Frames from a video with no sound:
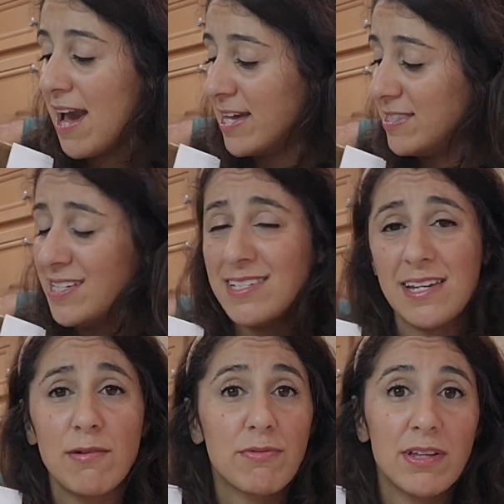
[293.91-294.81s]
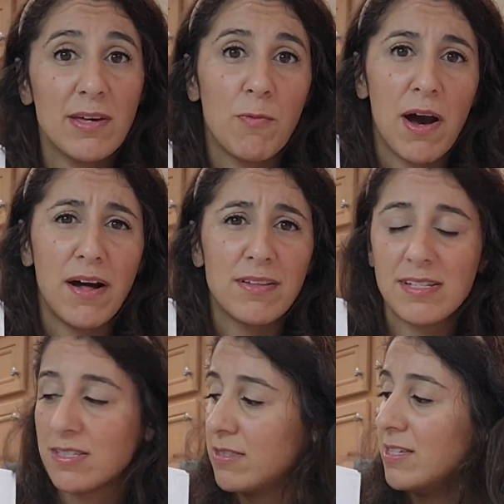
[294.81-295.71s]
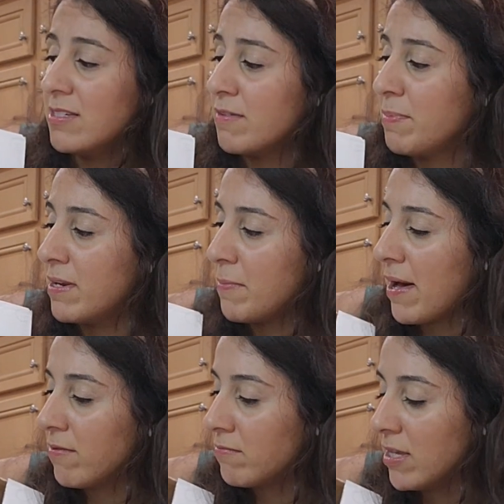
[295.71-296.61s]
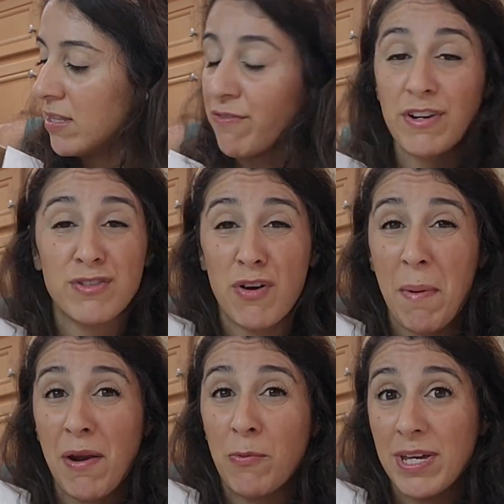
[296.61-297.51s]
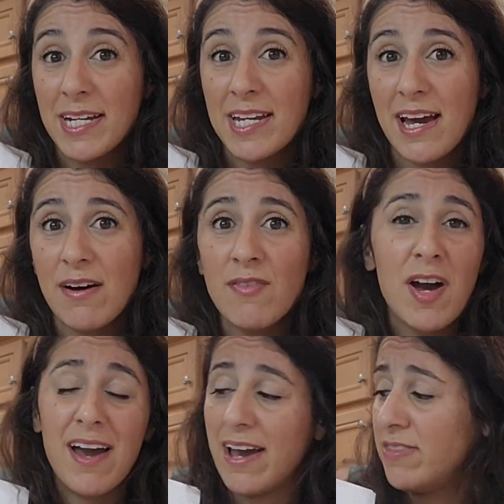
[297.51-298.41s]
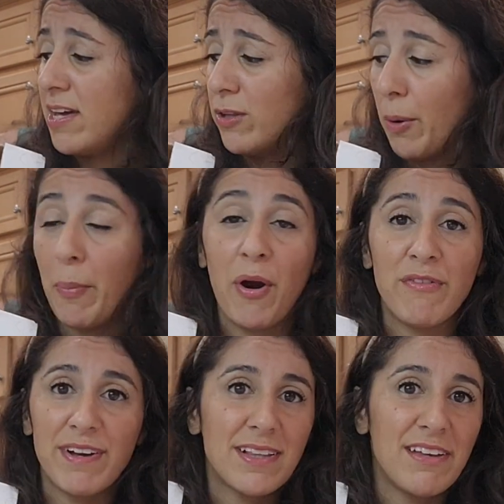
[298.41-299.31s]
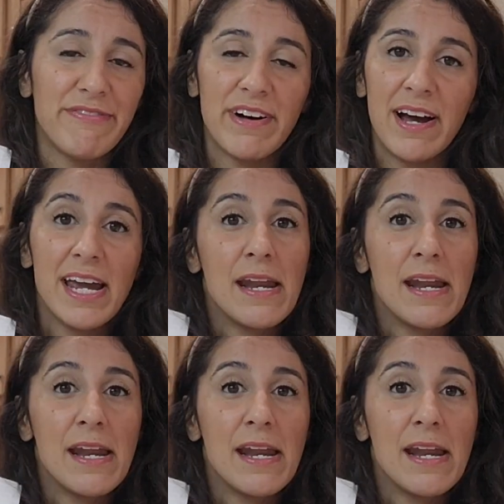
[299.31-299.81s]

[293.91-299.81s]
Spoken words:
And these stay really well. These have been in the fridge for about a week now, and they look perfectly fine.